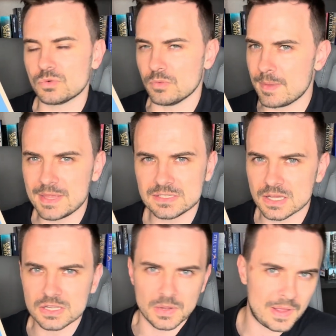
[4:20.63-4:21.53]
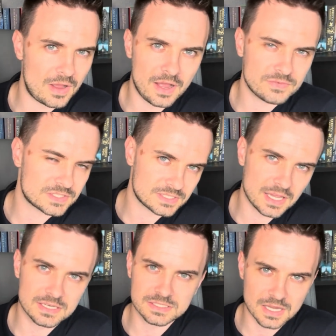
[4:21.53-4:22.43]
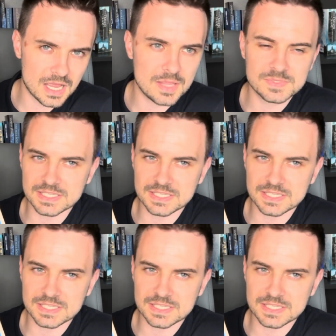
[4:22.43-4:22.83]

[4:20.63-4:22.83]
women don't go out after certain times,